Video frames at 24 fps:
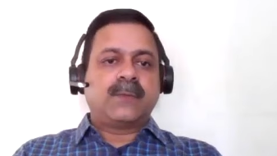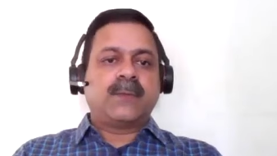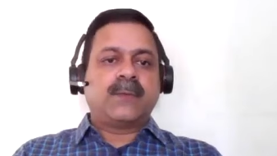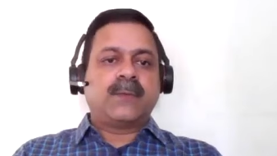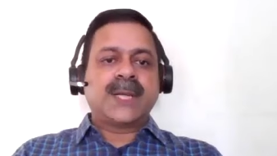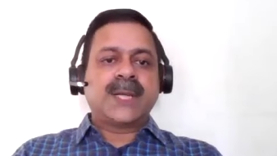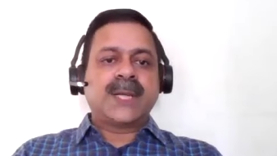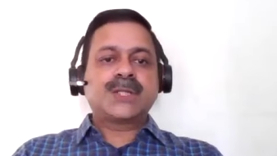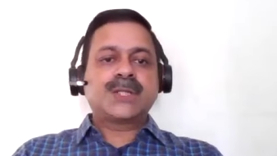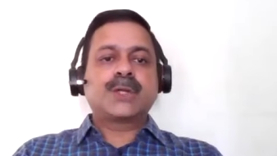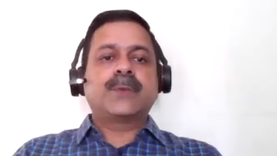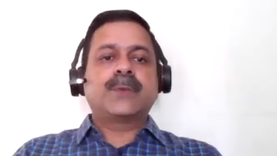
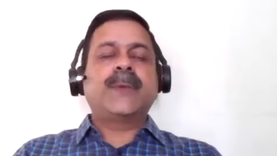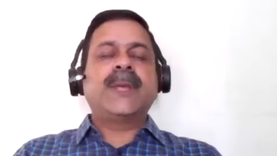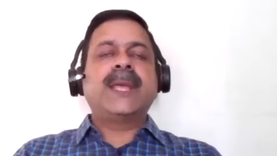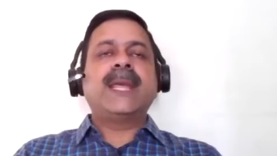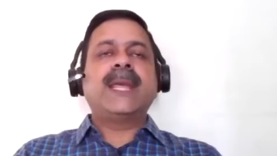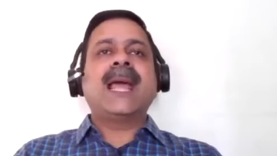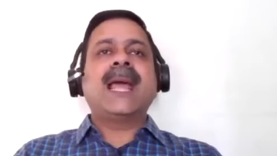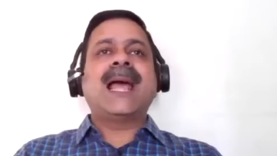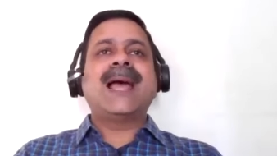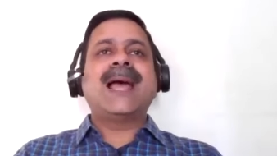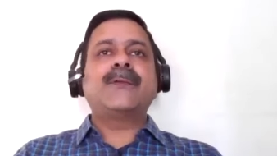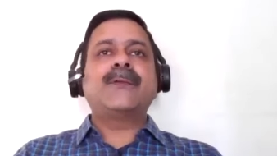Why should
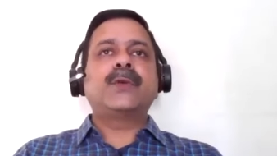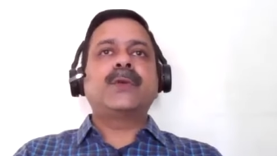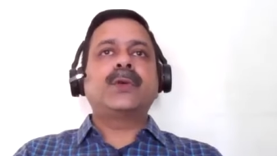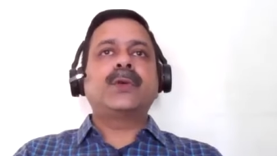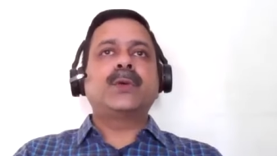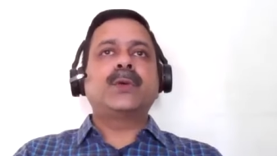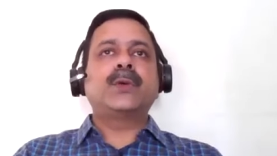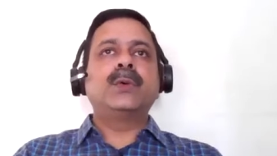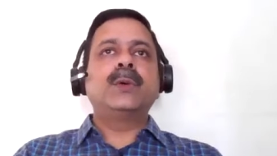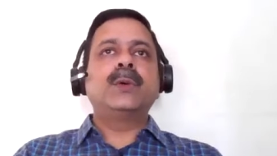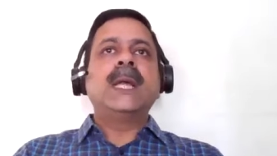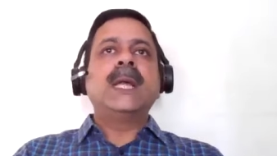we have
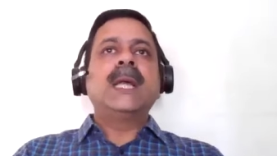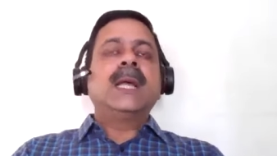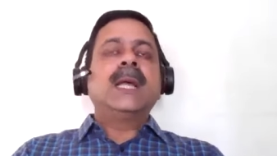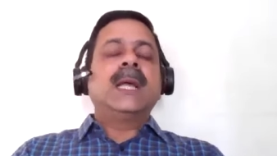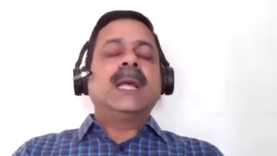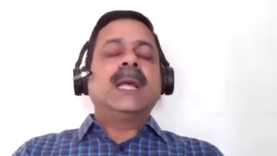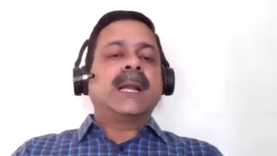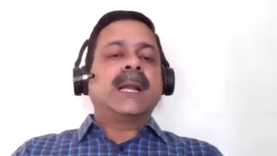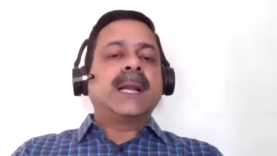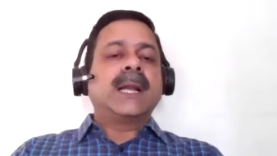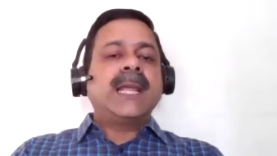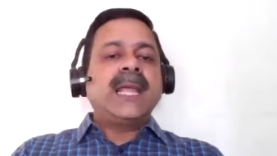to
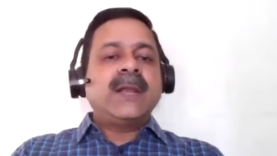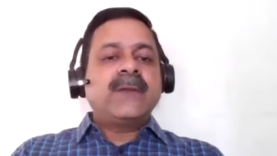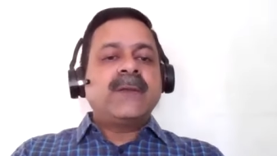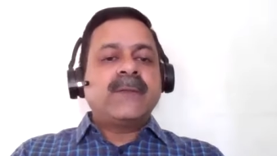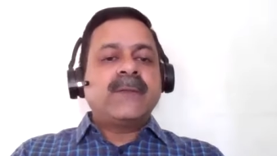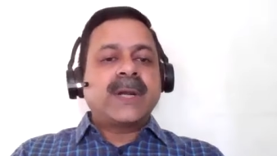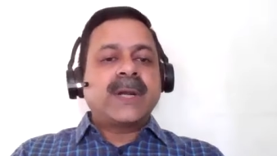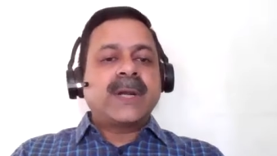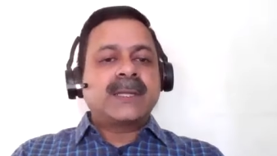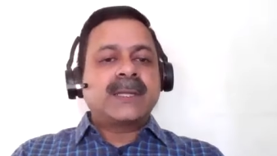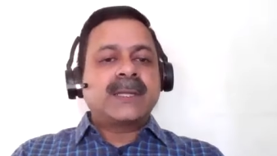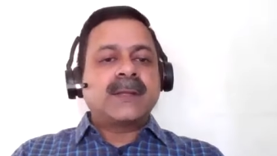
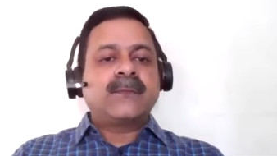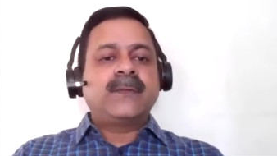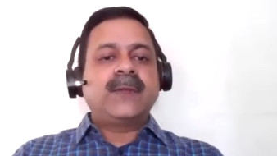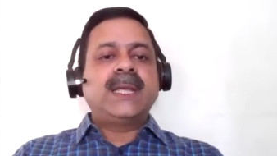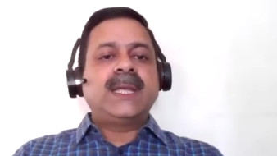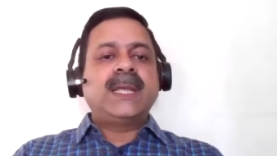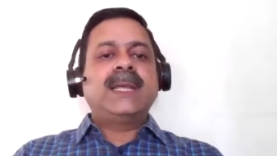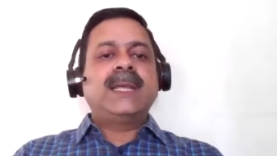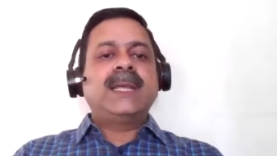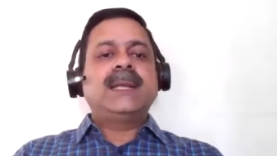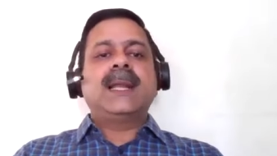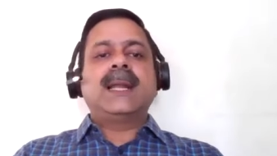reinvent the
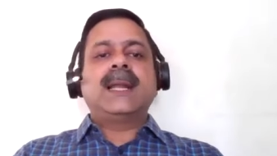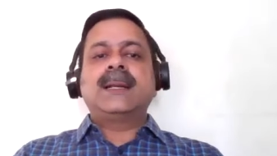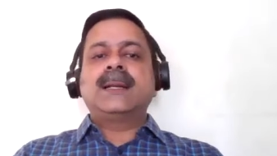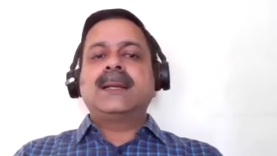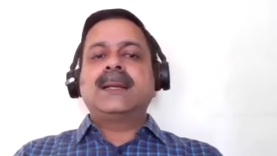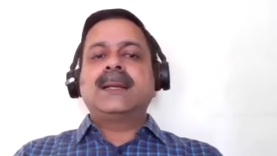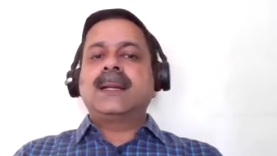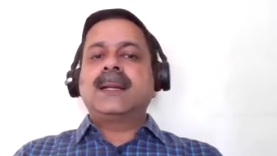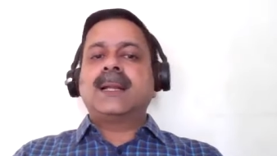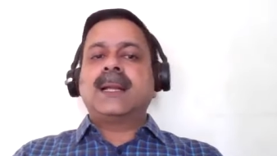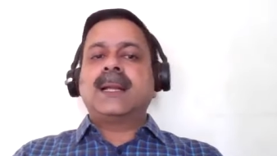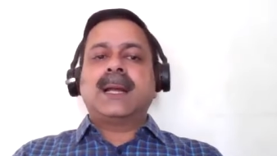wheel
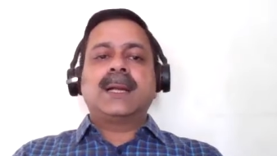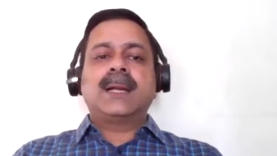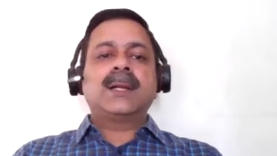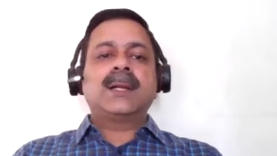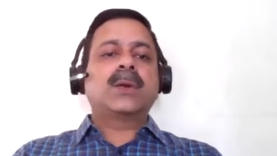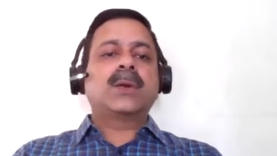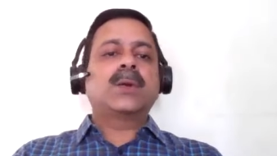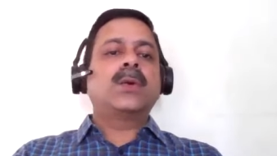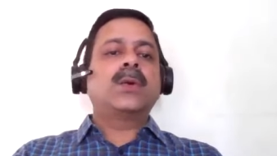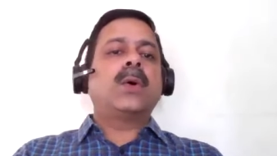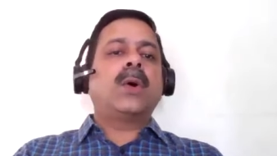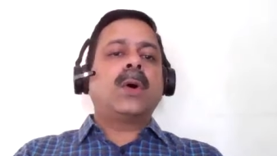and uh,
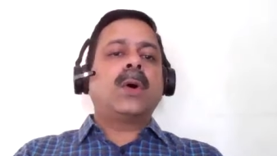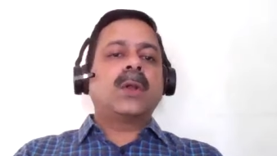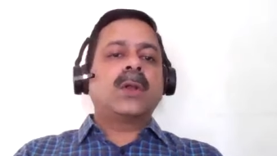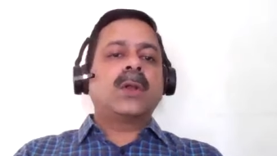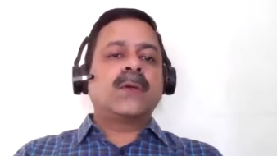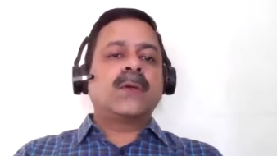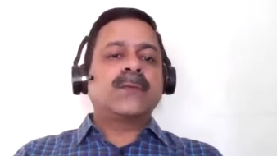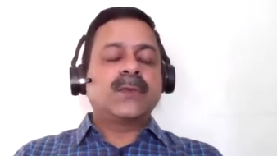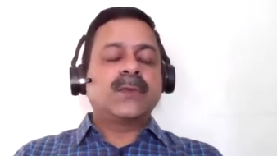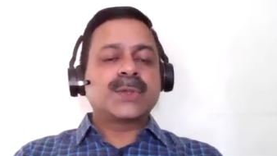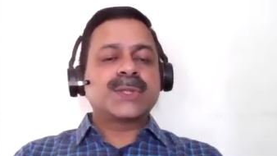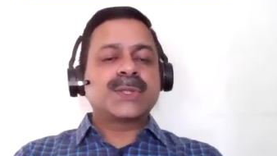undergo
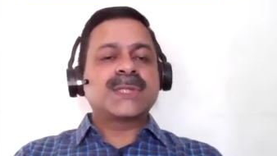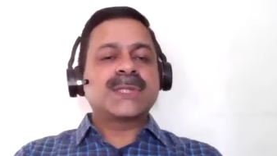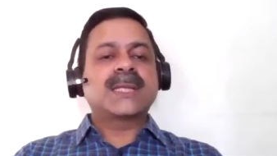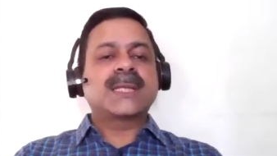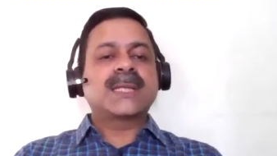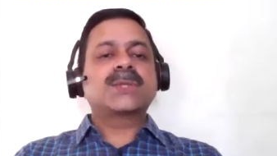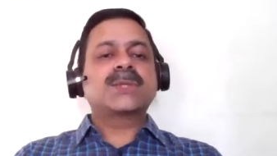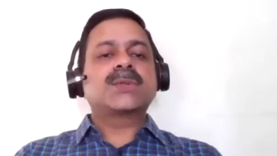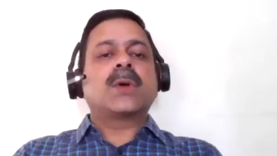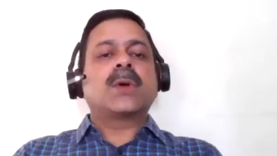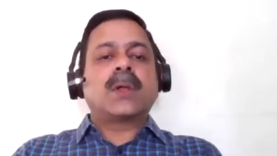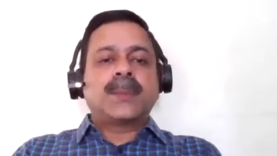all of those
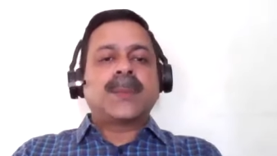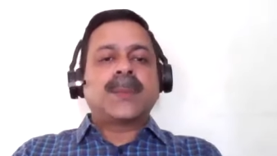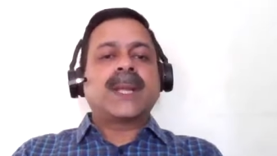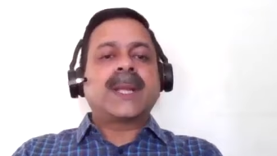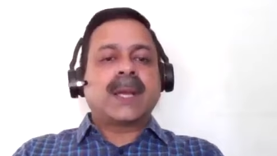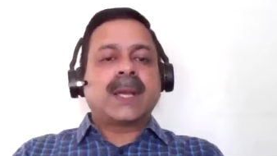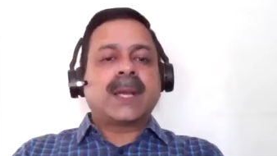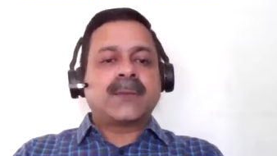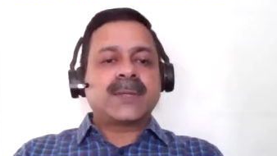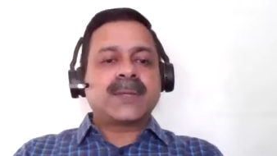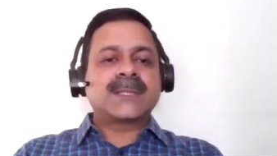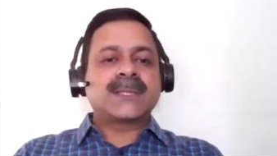things all
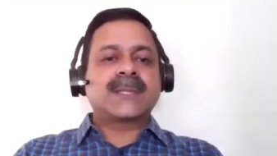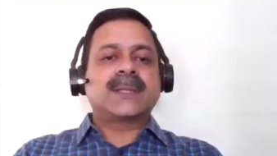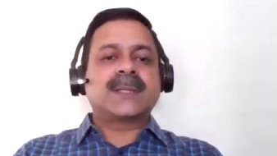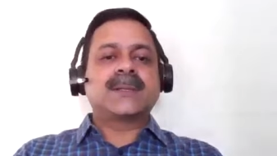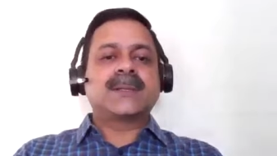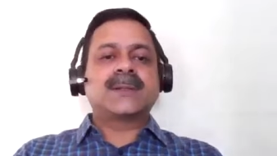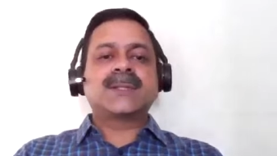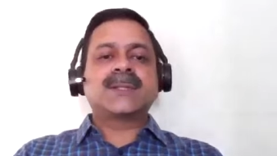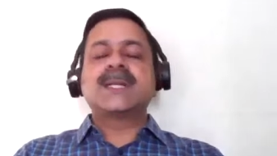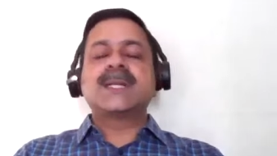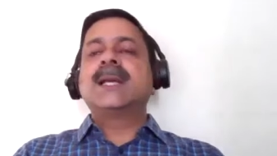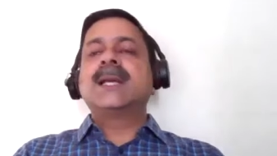by
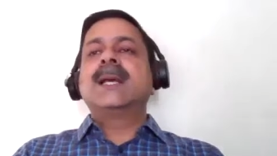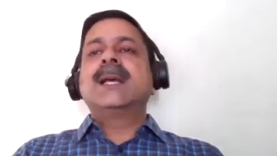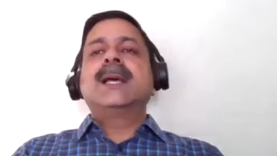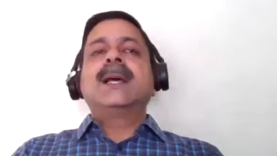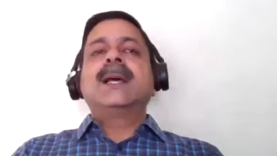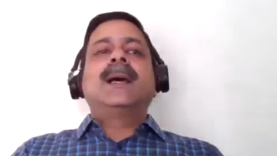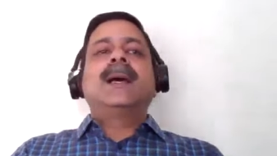ourselves?